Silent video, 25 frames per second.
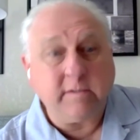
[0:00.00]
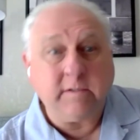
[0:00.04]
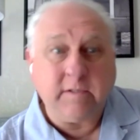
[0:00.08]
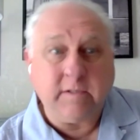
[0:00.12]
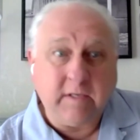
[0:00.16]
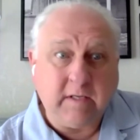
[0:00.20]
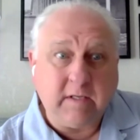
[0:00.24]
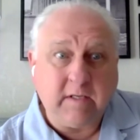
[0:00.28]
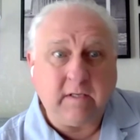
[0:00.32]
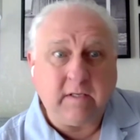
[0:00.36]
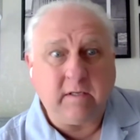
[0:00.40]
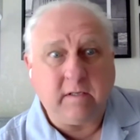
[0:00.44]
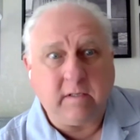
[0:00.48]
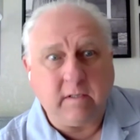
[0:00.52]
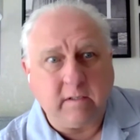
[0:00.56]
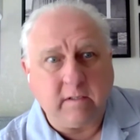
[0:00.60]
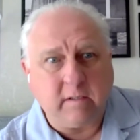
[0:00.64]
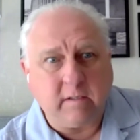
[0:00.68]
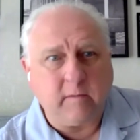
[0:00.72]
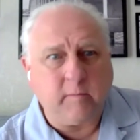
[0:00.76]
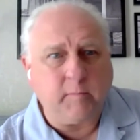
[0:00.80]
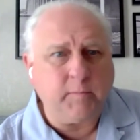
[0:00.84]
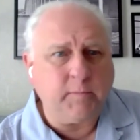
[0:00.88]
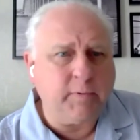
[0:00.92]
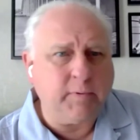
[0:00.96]
knee,
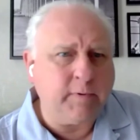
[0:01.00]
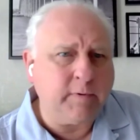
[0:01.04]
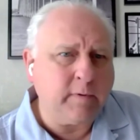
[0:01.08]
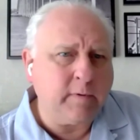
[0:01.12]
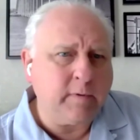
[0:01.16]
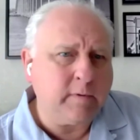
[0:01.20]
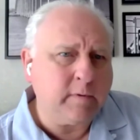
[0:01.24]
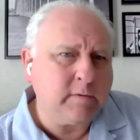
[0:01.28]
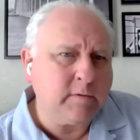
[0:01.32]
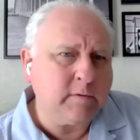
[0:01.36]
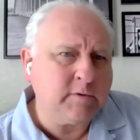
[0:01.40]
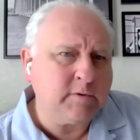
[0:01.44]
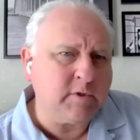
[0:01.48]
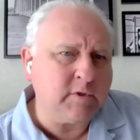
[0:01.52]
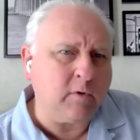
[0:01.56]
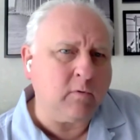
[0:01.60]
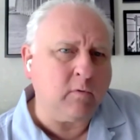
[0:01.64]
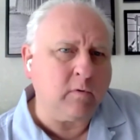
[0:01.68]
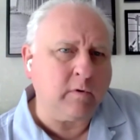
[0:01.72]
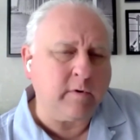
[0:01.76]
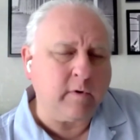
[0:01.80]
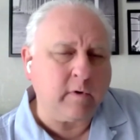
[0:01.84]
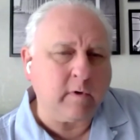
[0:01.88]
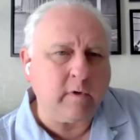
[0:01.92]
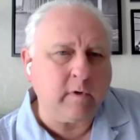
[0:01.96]
hip,
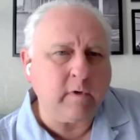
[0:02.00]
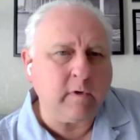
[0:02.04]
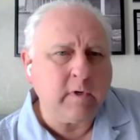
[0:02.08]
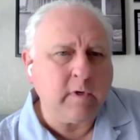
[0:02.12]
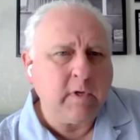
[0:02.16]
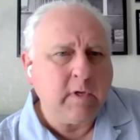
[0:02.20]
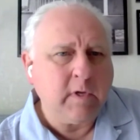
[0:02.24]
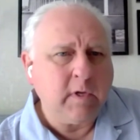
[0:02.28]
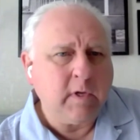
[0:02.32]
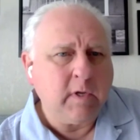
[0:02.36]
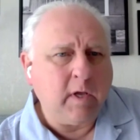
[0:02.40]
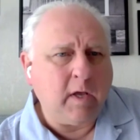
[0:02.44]
shoulder,